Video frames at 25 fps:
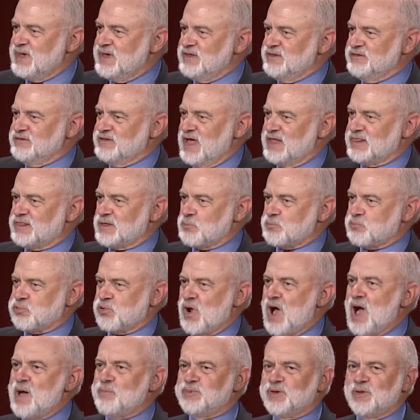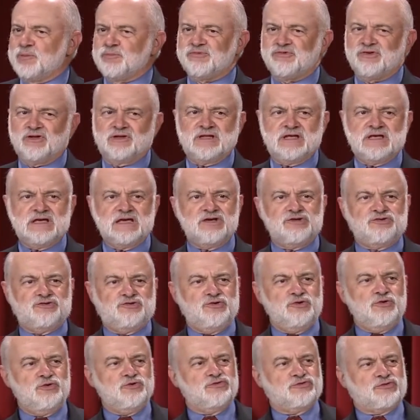that the problems and the
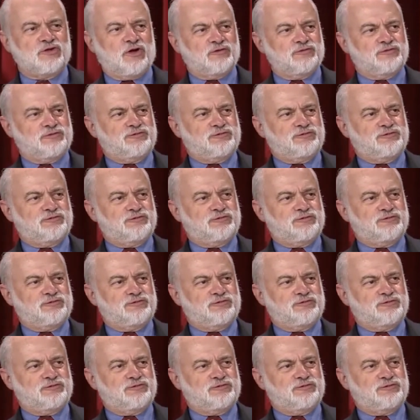issues are